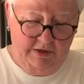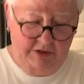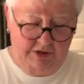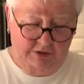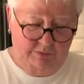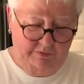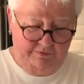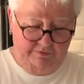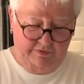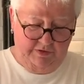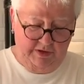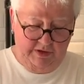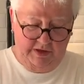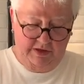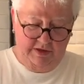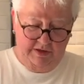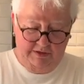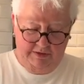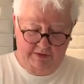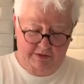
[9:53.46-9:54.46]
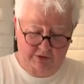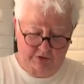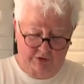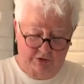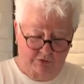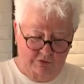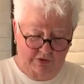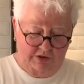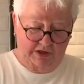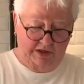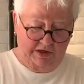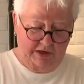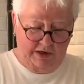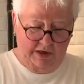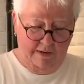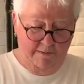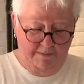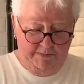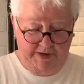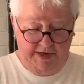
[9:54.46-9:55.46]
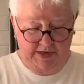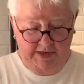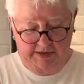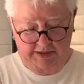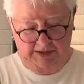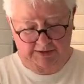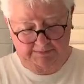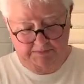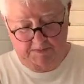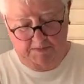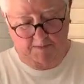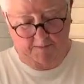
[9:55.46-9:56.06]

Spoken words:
swiftly so we don't get clumpiness.